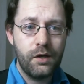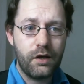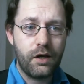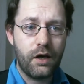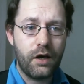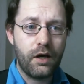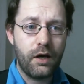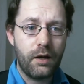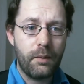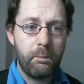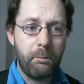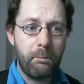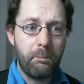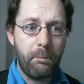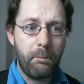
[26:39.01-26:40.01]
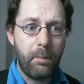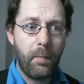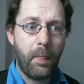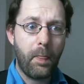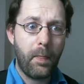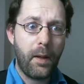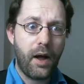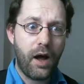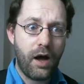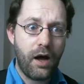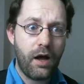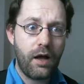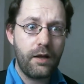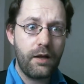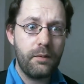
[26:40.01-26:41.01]

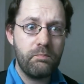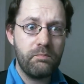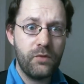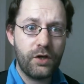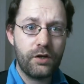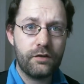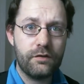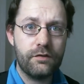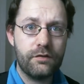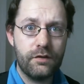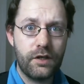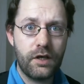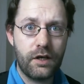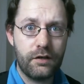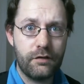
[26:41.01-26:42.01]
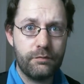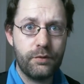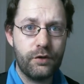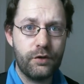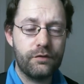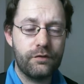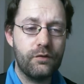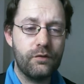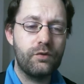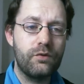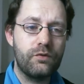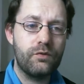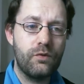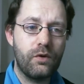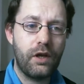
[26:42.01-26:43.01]
I'm not the kind of person who
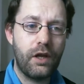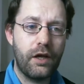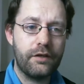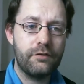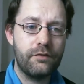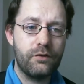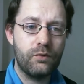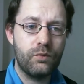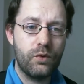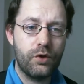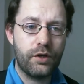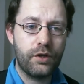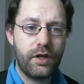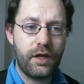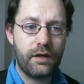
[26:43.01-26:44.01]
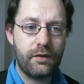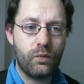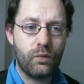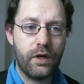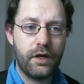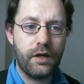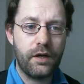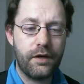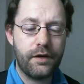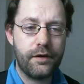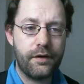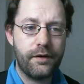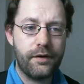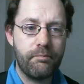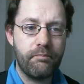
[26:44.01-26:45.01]
likes to work that way.
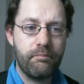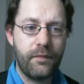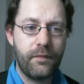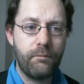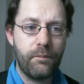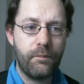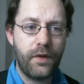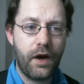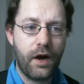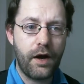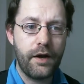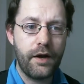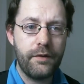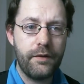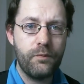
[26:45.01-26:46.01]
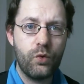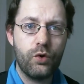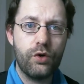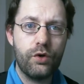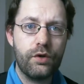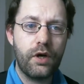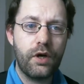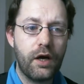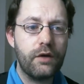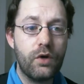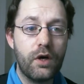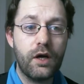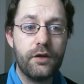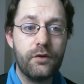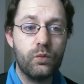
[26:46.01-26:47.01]
I
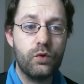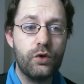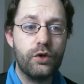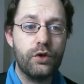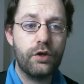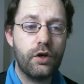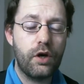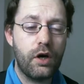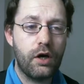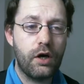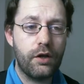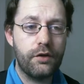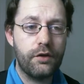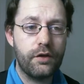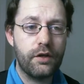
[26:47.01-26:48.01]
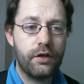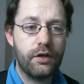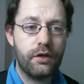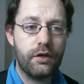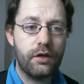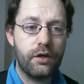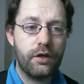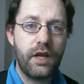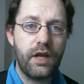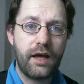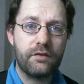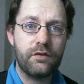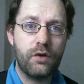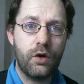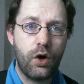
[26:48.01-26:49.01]
rather work on an
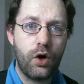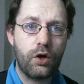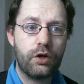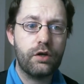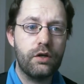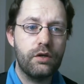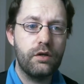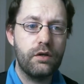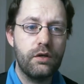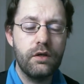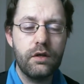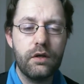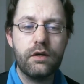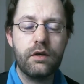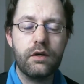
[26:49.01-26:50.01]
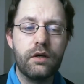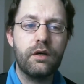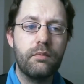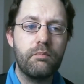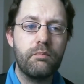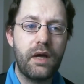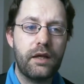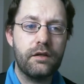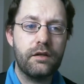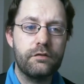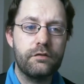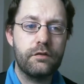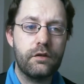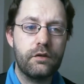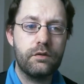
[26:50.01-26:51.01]
ad hoc manner,
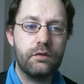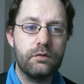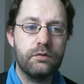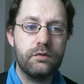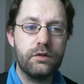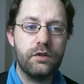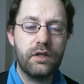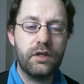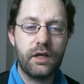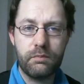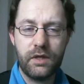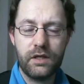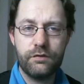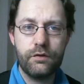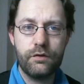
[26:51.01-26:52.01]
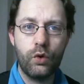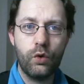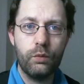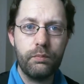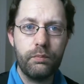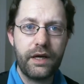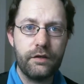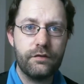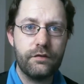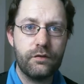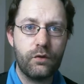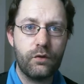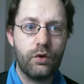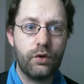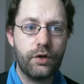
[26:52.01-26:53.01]
so that means
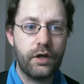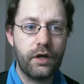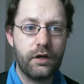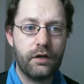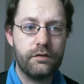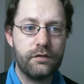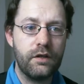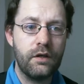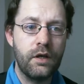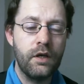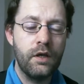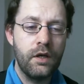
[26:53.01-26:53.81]
goal-based organizing.